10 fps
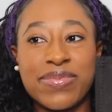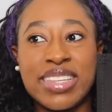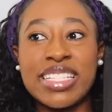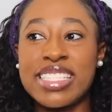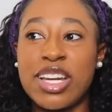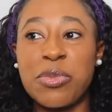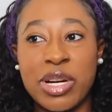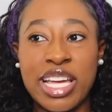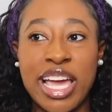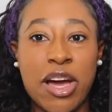instead of
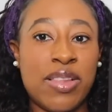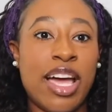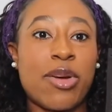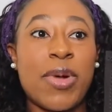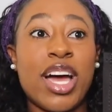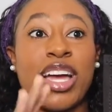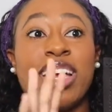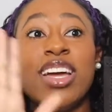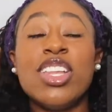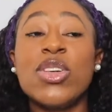bringing out like my
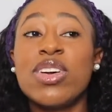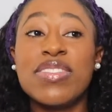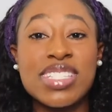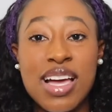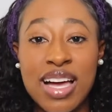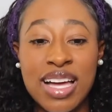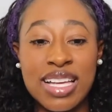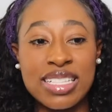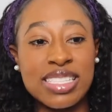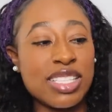Louis
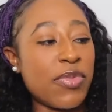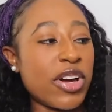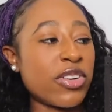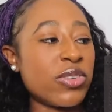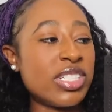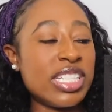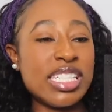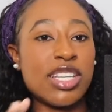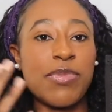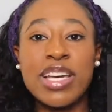Vuittons and my
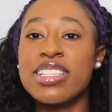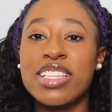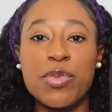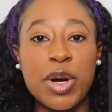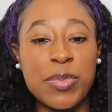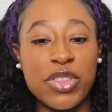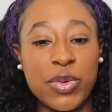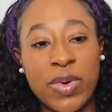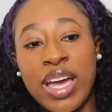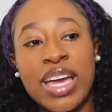Gucci's and messing them up in the
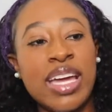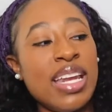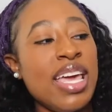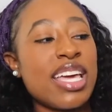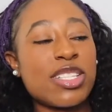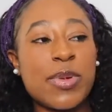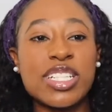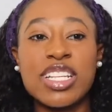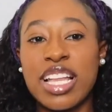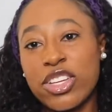rain,
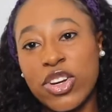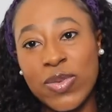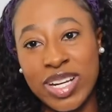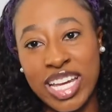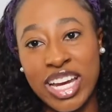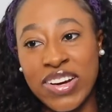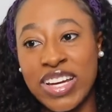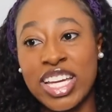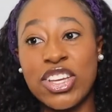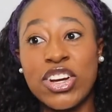especially like you don't want to
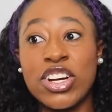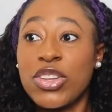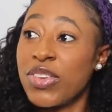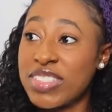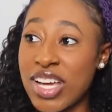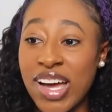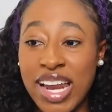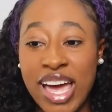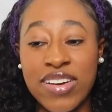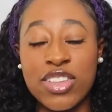carry your Louis Vuitton
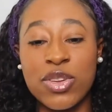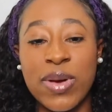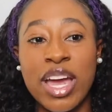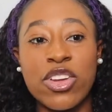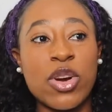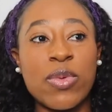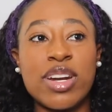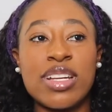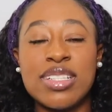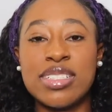out in the rain, you don't want
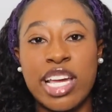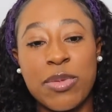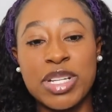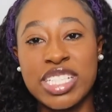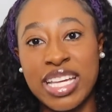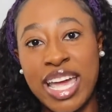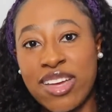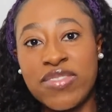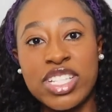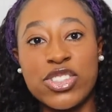to damage the
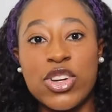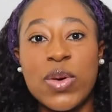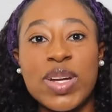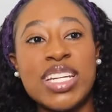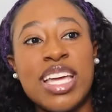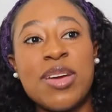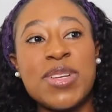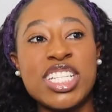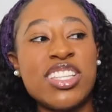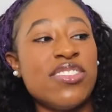canvas, you don't want to
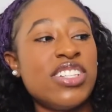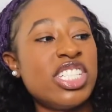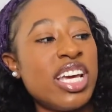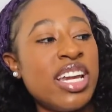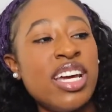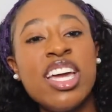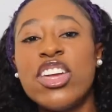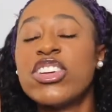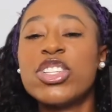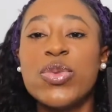damage the vachetta,
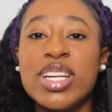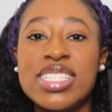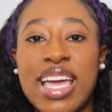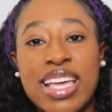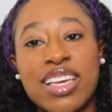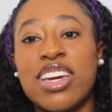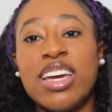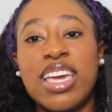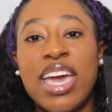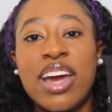you just want to take
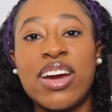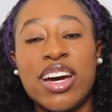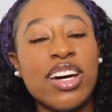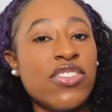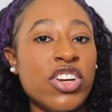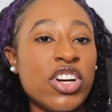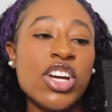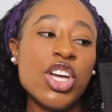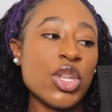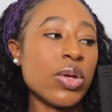good care of your
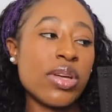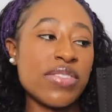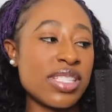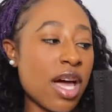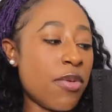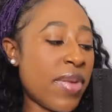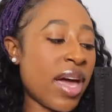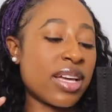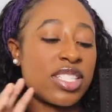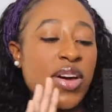Louis Vuitton
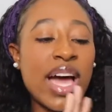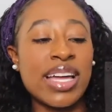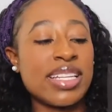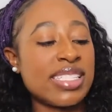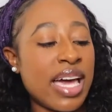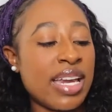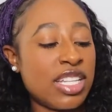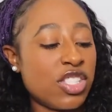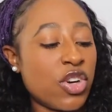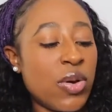bag. So I
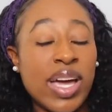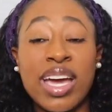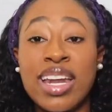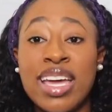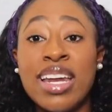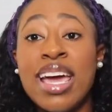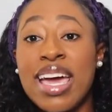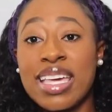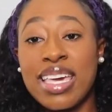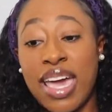decided to go ahead and
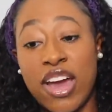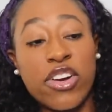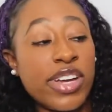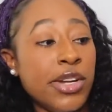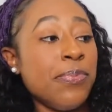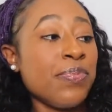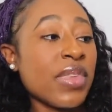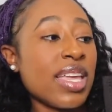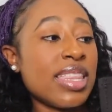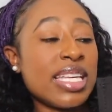carry
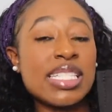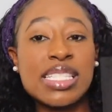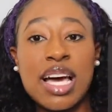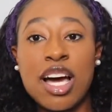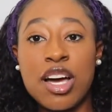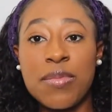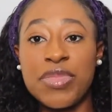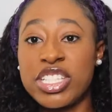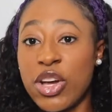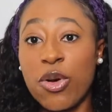this
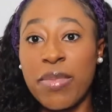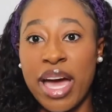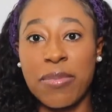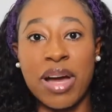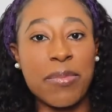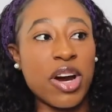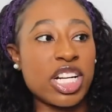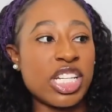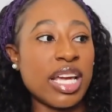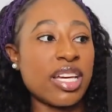the Tote Bag by
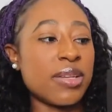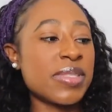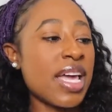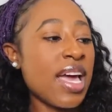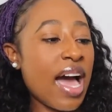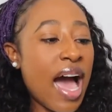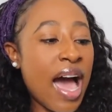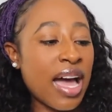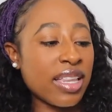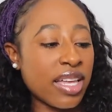Marc Jacobs.
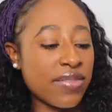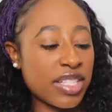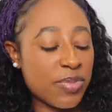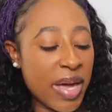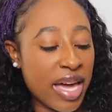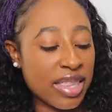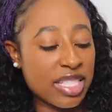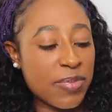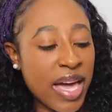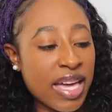I love this bag.
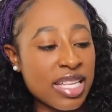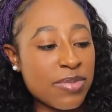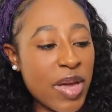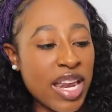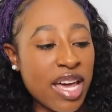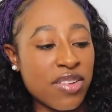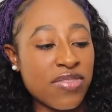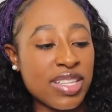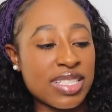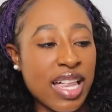This bag is made out
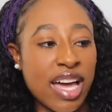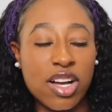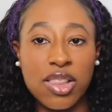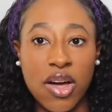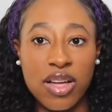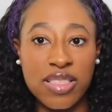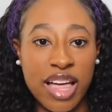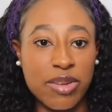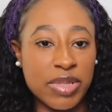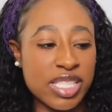of this like cloth
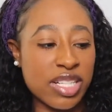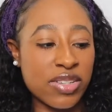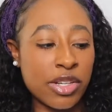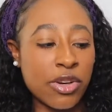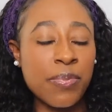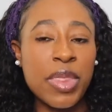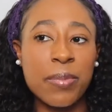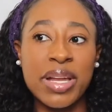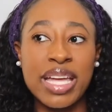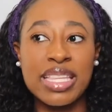like material,
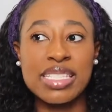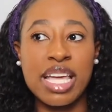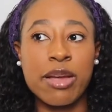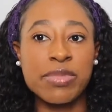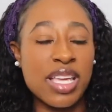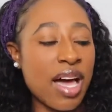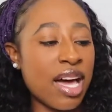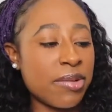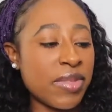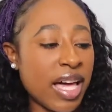but at the same
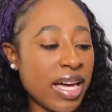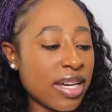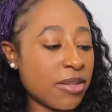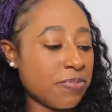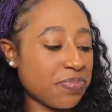time, like,